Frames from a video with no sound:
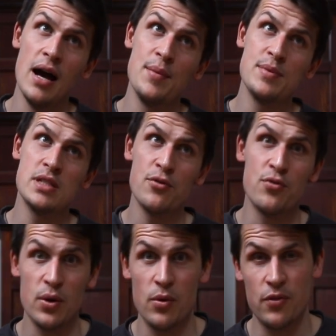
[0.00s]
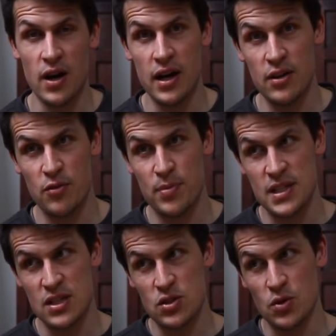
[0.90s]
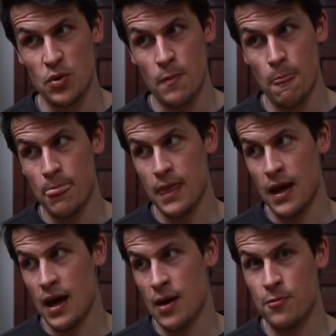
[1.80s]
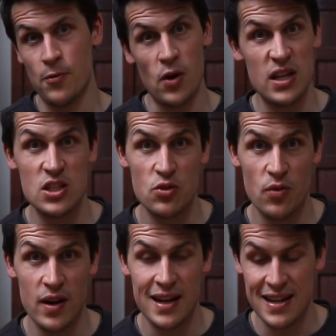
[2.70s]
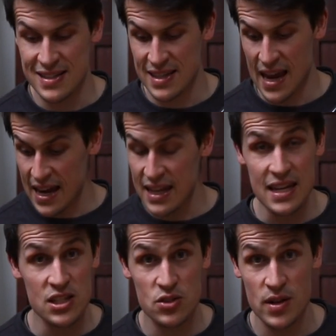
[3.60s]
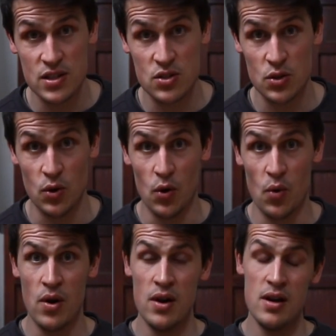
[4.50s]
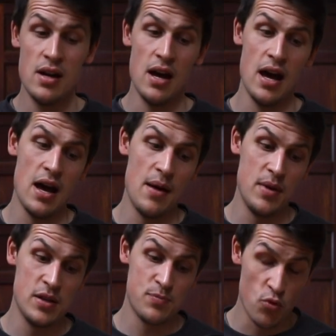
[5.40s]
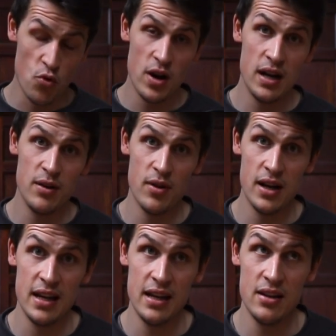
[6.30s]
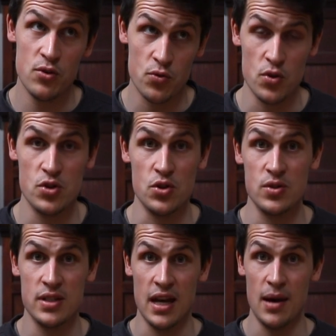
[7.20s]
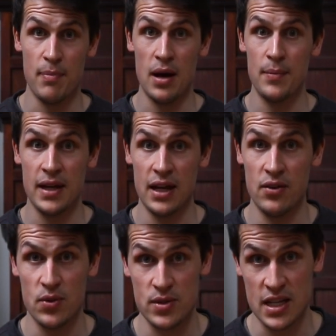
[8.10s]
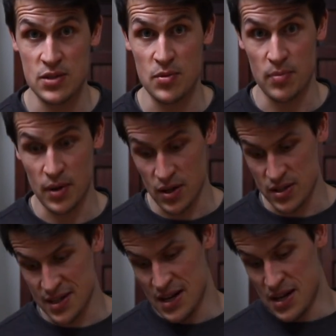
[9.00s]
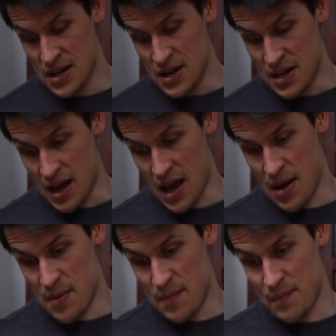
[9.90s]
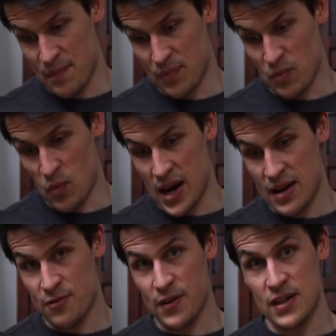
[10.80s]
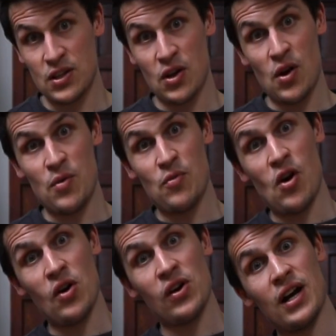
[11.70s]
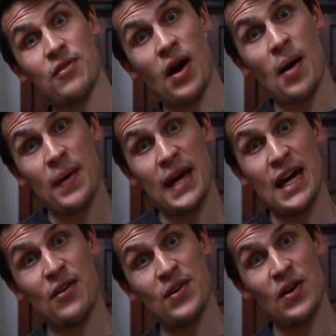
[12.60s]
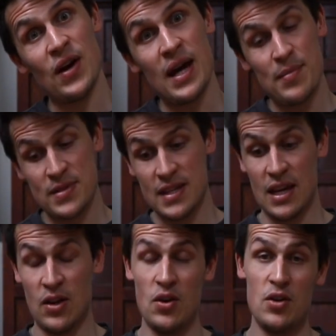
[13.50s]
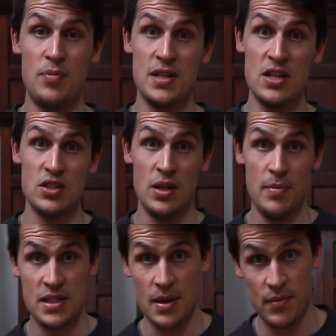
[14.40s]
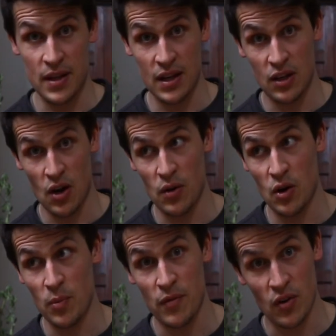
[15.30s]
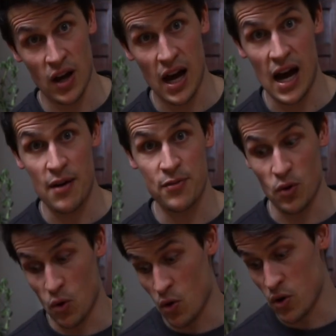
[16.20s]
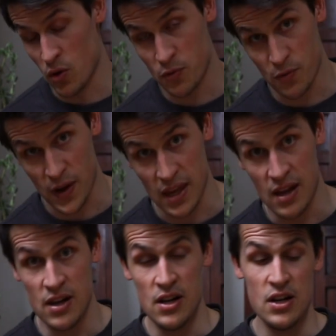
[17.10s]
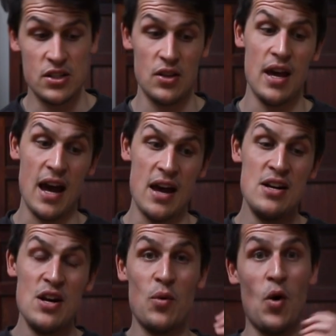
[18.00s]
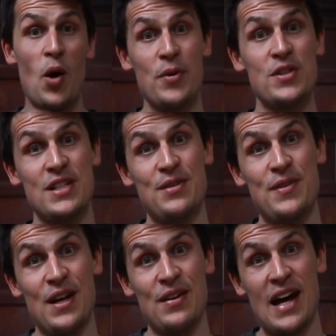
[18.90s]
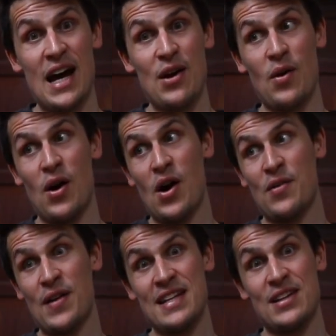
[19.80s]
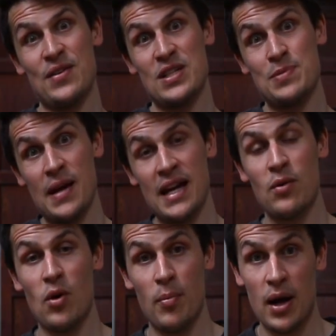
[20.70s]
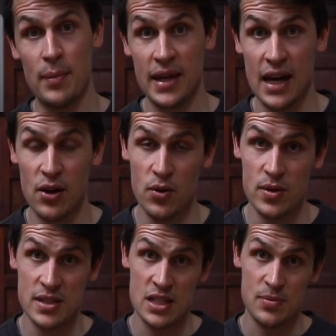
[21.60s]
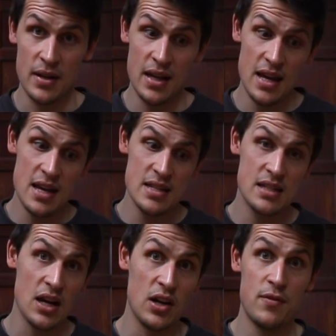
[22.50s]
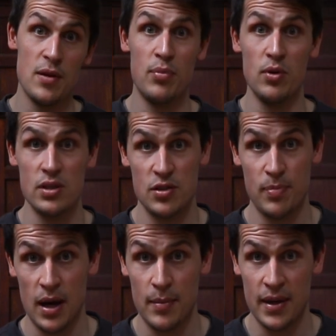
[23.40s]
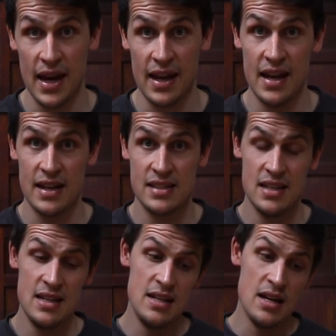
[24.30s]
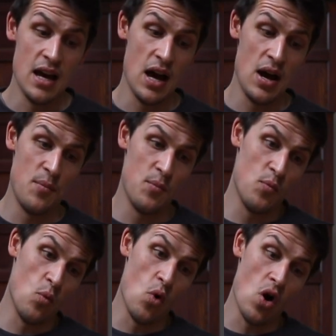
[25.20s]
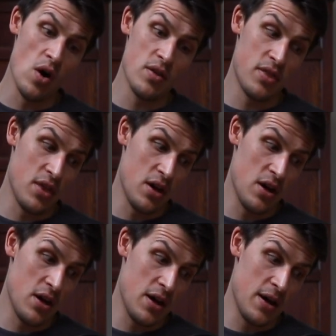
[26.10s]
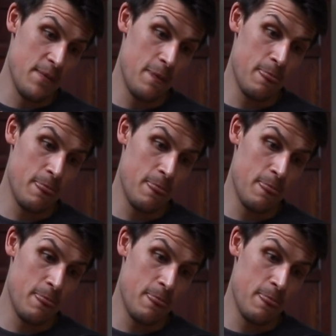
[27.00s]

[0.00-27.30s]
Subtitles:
suffering with kind of potential foot injuries, any injuries at all. It's really, really crucial to get a biomechanical assessment because when things are going wrong of up here in your hips, it could potentially be something going on with your calves or your feet. So yeah, we'll hop onto the video now of Edgar explaining what a biomechanical assessment is, kind of the importance of biomechanics, what the